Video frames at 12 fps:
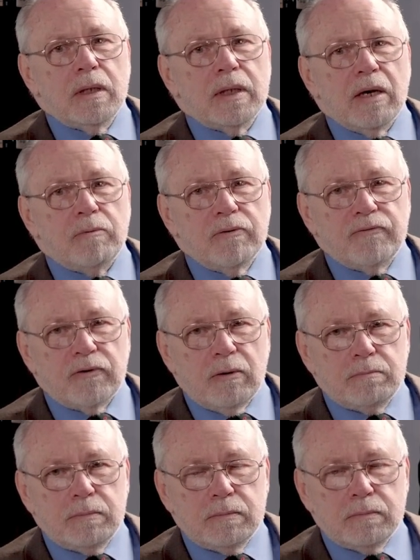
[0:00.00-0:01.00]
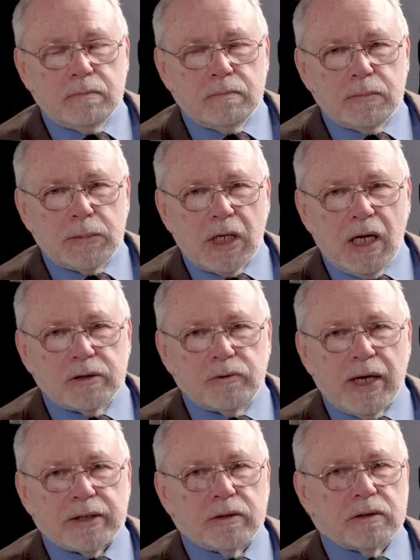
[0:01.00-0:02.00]
that were from
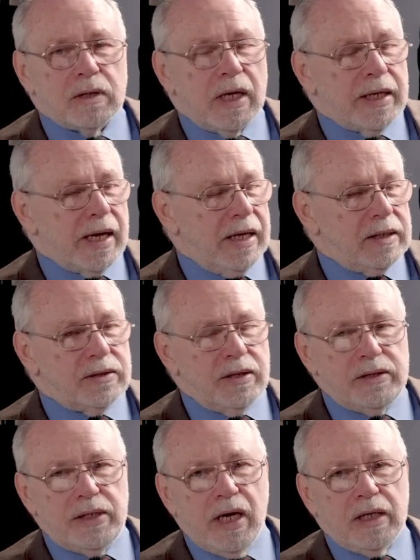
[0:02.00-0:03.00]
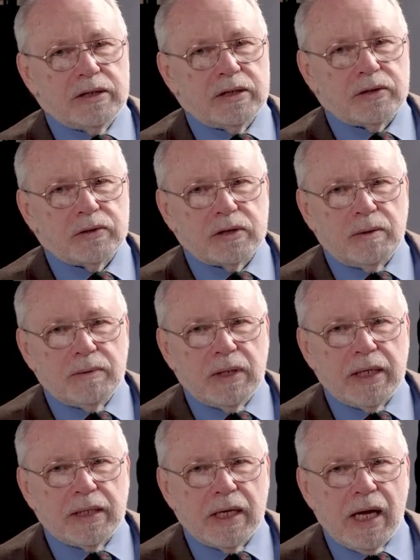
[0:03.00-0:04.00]
contractors like anesthesiologists or something
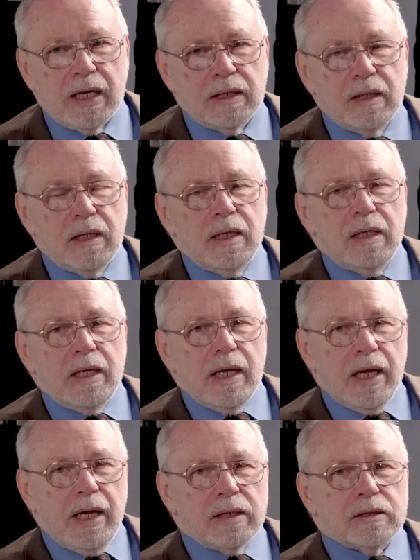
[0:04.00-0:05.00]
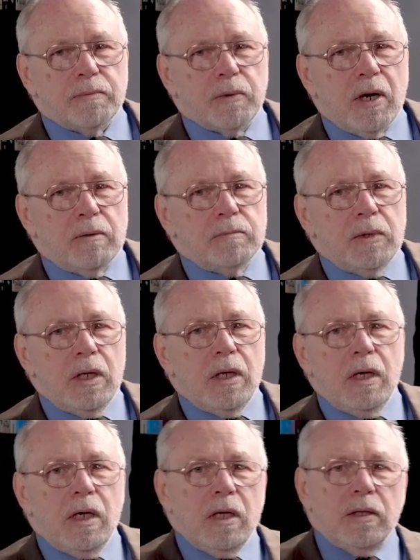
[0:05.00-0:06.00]
like that. Here's the problem.
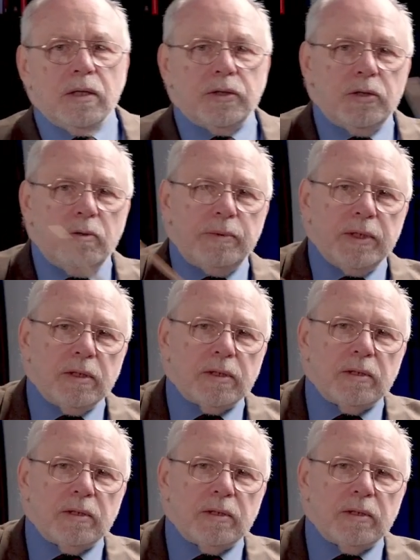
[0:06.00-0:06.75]
The two bills